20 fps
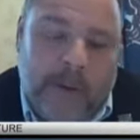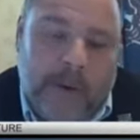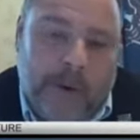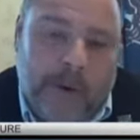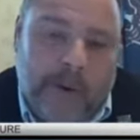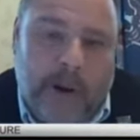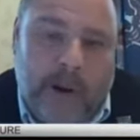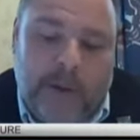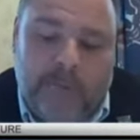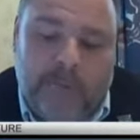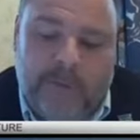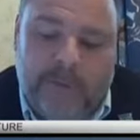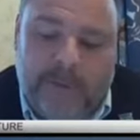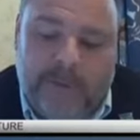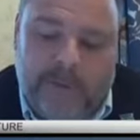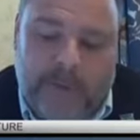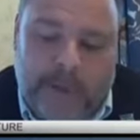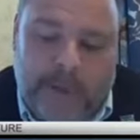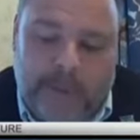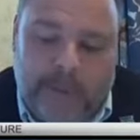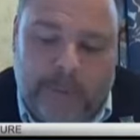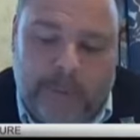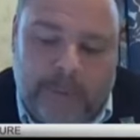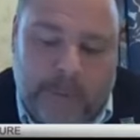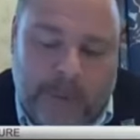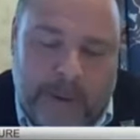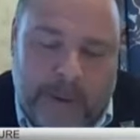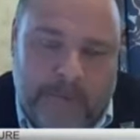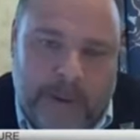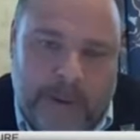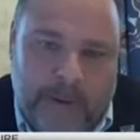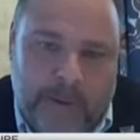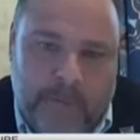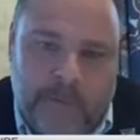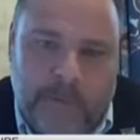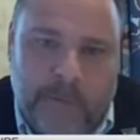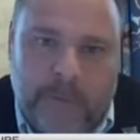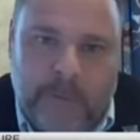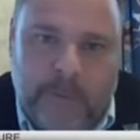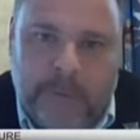are costly to
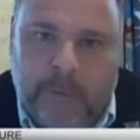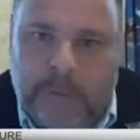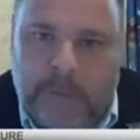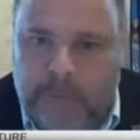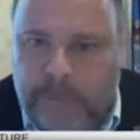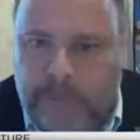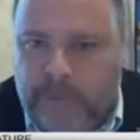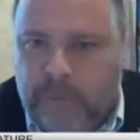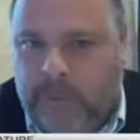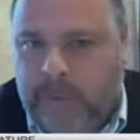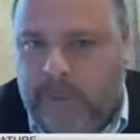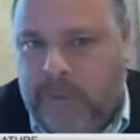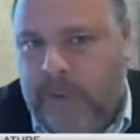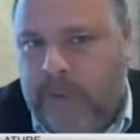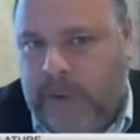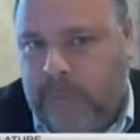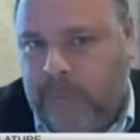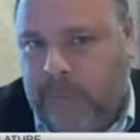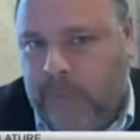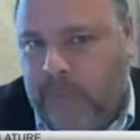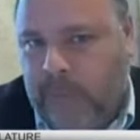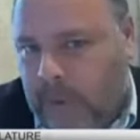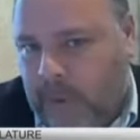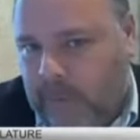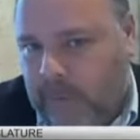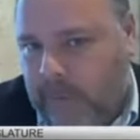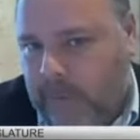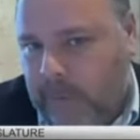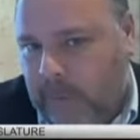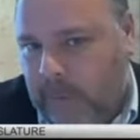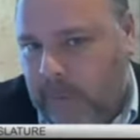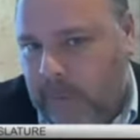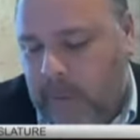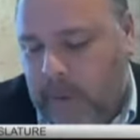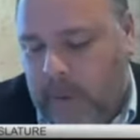ratepayers, and the individual really can answer the question.